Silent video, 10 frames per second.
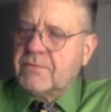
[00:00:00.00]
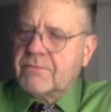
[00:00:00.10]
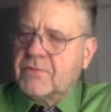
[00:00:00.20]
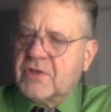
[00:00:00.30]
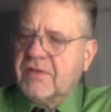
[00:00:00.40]

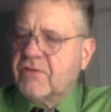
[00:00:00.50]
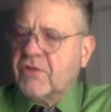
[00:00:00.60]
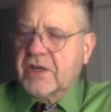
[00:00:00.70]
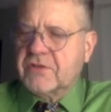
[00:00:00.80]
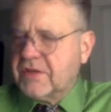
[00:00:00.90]
just
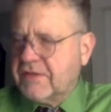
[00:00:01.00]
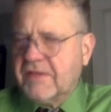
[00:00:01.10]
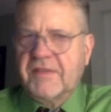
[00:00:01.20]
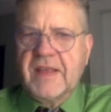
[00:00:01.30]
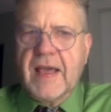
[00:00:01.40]
instructional, just to
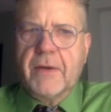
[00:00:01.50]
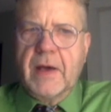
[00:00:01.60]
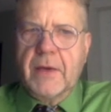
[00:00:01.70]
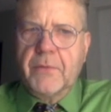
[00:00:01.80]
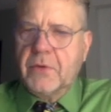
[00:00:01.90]
see how
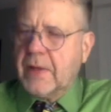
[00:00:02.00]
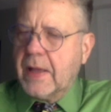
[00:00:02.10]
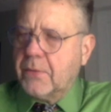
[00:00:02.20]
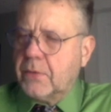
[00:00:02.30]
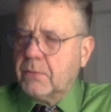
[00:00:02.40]

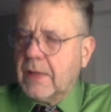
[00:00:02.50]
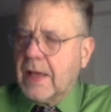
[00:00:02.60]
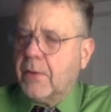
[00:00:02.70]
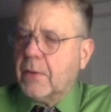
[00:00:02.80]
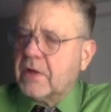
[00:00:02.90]

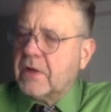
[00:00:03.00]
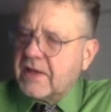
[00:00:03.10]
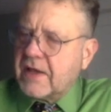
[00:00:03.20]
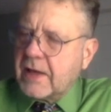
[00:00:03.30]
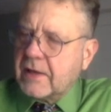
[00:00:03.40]
I would
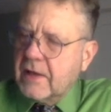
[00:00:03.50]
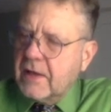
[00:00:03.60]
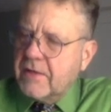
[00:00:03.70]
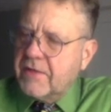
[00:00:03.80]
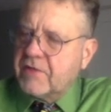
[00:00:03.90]
attack
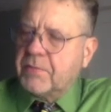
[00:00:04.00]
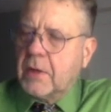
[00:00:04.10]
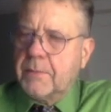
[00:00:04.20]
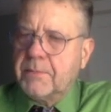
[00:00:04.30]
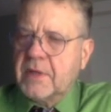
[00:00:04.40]
this
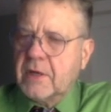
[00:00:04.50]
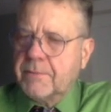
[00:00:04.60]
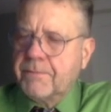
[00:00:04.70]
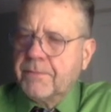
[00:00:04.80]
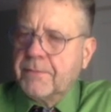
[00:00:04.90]
problem here,
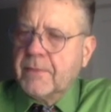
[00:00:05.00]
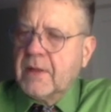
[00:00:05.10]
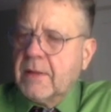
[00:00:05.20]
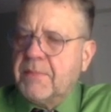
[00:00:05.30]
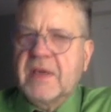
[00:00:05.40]

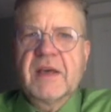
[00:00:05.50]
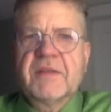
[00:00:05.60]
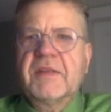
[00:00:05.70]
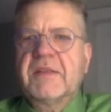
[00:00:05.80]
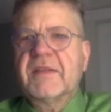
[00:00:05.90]
because
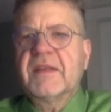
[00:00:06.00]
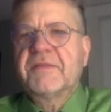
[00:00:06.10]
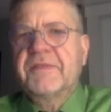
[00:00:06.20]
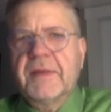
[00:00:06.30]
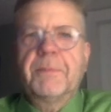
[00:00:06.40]
it's as
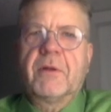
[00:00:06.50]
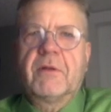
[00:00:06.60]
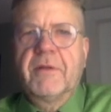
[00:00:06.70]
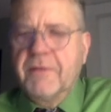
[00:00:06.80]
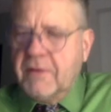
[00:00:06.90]

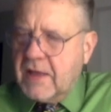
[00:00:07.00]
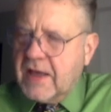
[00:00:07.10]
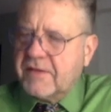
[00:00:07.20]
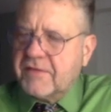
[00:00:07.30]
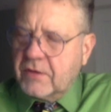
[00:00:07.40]
simple
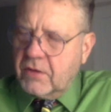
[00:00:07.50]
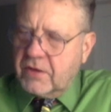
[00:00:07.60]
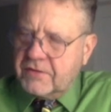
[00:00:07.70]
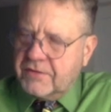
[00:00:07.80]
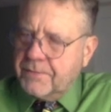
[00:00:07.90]
as it
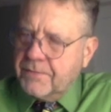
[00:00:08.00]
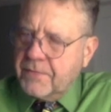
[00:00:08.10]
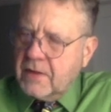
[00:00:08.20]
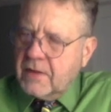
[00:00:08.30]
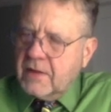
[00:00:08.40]
looks.
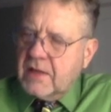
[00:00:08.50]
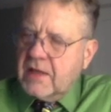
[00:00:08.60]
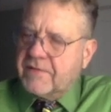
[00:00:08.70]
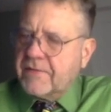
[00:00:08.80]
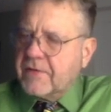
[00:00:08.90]

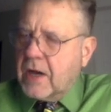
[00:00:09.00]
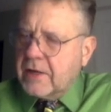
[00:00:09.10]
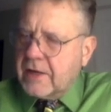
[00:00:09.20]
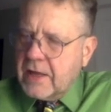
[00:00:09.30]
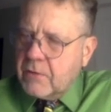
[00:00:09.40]
If I've
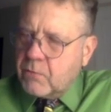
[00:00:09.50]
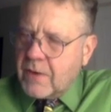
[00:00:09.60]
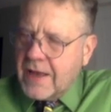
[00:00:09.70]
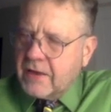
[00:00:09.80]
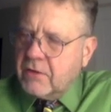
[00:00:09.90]
got a
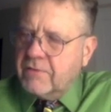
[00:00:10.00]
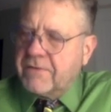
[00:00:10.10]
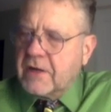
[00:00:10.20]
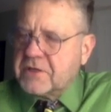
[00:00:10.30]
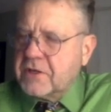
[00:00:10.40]
radical
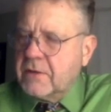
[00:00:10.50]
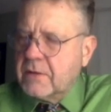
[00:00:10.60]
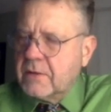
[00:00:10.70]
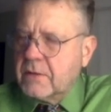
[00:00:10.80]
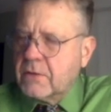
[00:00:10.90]
function,
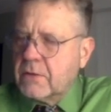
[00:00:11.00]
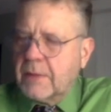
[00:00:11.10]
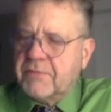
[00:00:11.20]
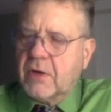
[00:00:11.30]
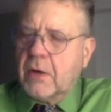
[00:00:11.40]

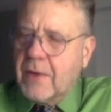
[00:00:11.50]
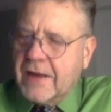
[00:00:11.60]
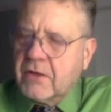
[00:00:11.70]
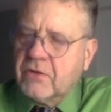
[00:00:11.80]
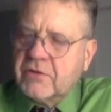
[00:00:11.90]
a
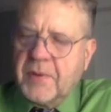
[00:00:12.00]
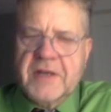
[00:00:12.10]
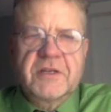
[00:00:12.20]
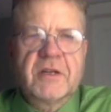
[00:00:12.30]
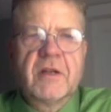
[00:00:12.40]
radical expression